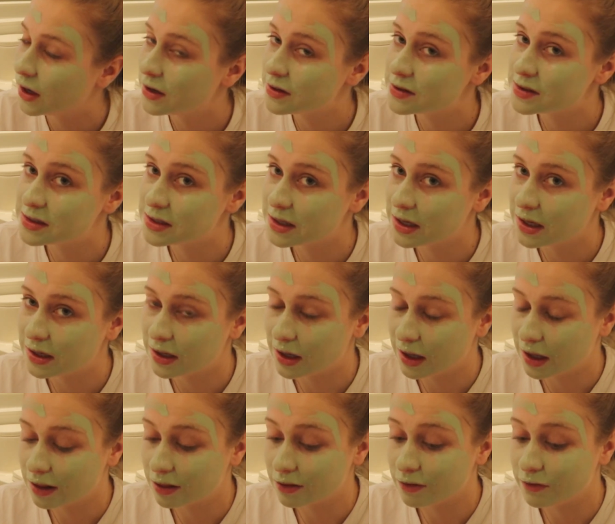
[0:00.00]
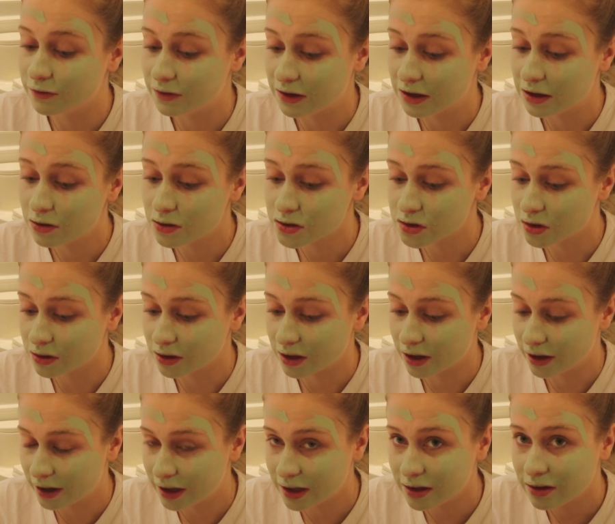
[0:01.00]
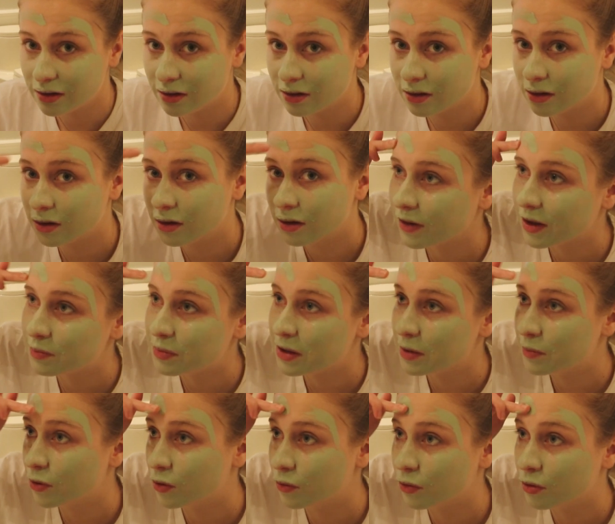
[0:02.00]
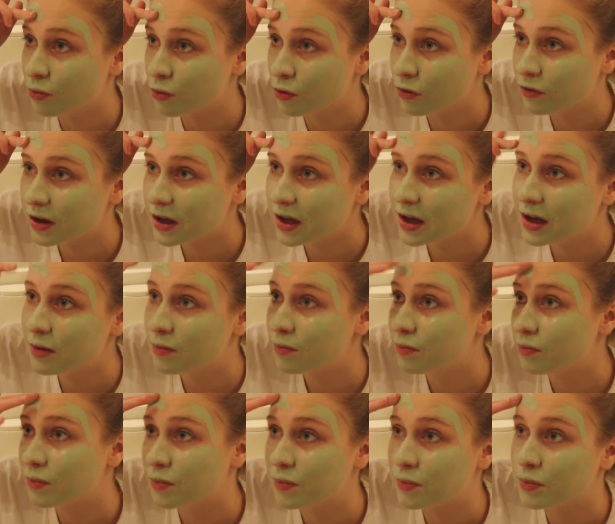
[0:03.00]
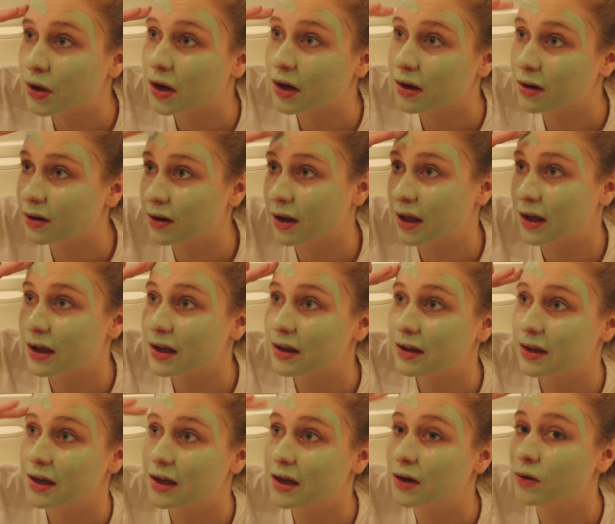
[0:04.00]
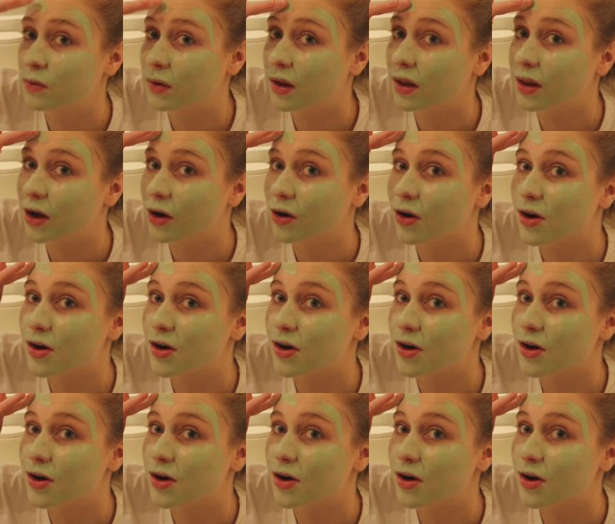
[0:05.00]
guys seen like the videos online of like people removing it, but like it really